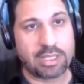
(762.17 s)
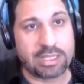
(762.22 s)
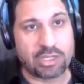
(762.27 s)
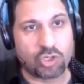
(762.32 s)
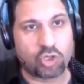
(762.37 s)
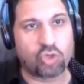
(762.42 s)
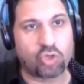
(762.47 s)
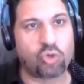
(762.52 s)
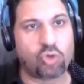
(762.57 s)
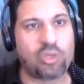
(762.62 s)

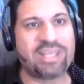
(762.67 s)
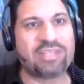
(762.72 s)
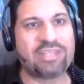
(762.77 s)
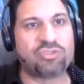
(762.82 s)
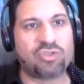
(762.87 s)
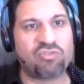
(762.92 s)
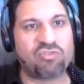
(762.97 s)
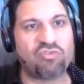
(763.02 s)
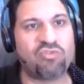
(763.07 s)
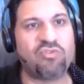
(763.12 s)

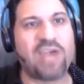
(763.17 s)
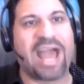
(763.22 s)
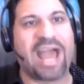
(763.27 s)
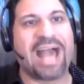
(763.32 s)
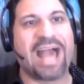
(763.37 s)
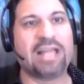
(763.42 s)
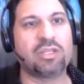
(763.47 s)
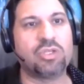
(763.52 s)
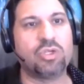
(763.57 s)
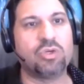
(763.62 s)
increase in
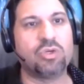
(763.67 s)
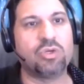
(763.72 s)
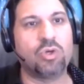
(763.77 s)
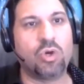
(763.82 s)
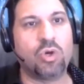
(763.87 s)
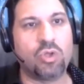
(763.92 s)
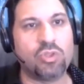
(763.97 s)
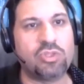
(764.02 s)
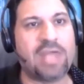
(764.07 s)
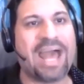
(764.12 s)
value
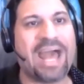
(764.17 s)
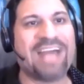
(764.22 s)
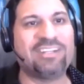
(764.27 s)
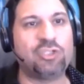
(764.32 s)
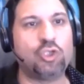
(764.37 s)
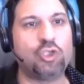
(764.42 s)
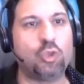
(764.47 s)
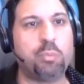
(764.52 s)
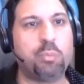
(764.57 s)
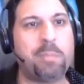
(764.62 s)
on
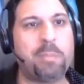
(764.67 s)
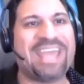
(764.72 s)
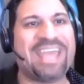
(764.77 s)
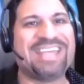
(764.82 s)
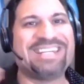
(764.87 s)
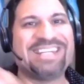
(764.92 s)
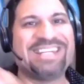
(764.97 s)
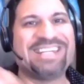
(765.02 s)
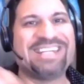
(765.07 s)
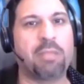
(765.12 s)
that
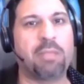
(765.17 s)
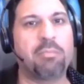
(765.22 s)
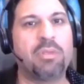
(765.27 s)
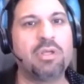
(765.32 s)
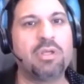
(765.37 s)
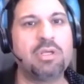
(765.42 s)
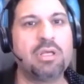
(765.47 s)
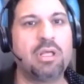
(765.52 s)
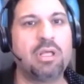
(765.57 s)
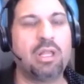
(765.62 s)
domain
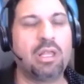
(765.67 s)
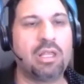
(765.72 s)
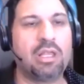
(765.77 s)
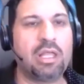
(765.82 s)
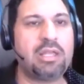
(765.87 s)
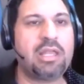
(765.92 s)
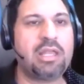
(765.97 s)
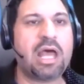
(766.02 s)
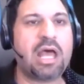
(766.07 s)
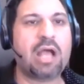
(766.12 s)
name,
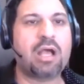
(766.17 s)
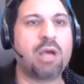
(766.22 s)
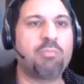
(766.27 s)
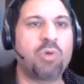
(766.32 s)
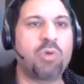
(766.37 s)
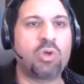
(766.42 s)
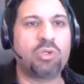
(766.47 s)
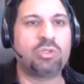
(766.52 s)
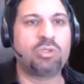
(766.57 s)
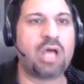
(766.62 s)

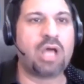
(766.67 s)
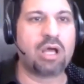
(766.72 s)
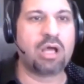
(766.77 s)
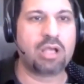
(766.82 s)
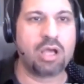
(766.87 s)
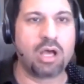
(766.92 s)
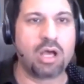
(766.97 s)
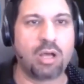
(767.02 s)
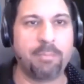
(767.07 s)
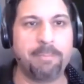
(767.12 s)

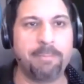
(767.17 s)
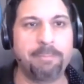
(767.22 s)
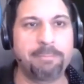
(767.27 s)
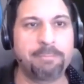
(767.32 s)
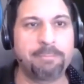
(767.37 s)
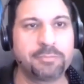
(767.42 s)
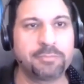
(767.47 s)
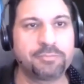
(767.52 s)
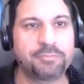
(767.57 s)
linnakamoto.com.